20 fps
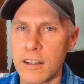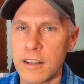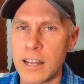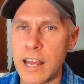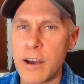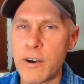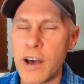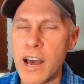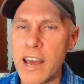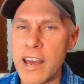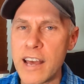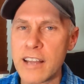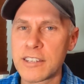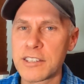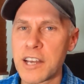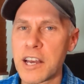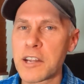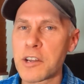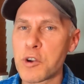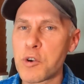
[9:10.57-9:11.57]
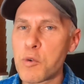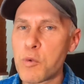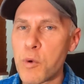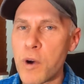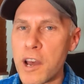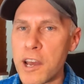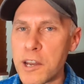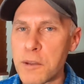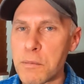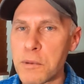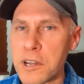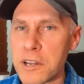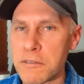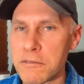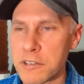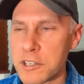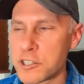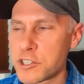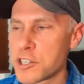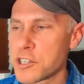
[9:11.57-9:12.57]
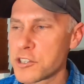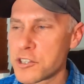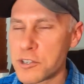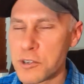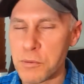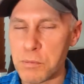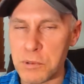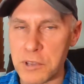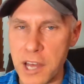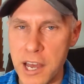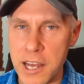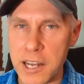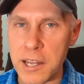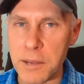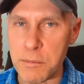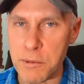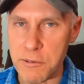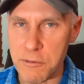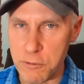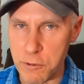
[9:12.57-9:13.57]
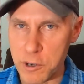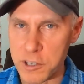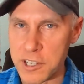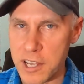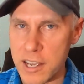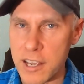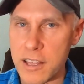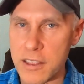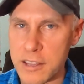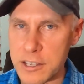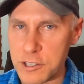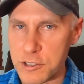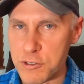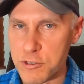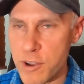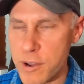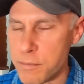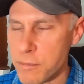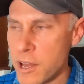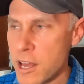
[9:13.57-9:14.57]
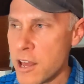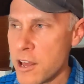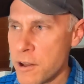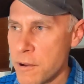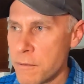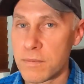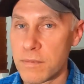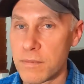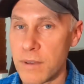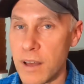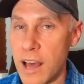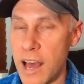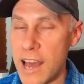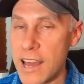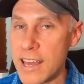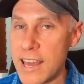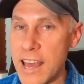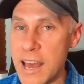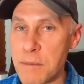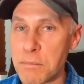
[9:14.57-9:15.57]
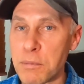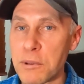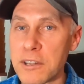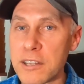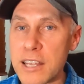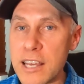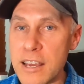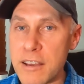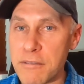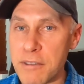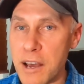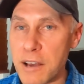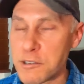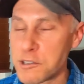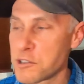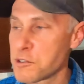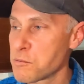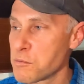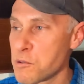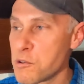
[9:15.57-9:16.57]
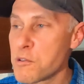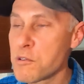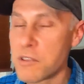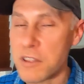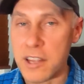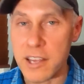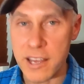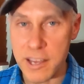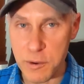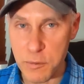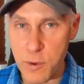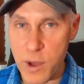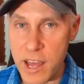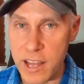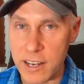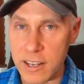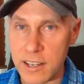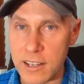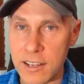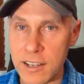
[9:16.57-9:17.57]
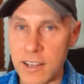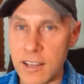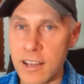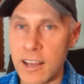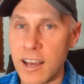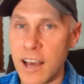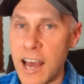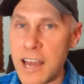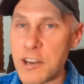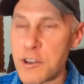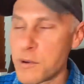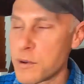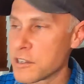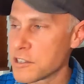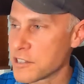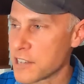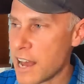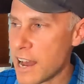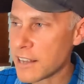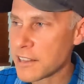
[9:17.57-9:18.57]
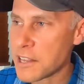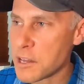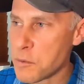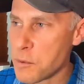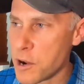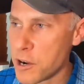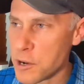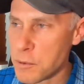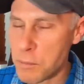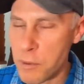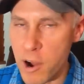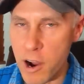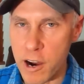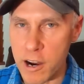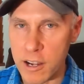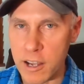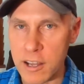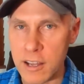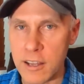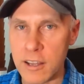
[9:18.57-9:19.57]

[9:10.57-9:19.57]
Now, I had done quite a bit of logistical planning before taking this trip. I can't believe how smoothly it went. I knew exactly where to park.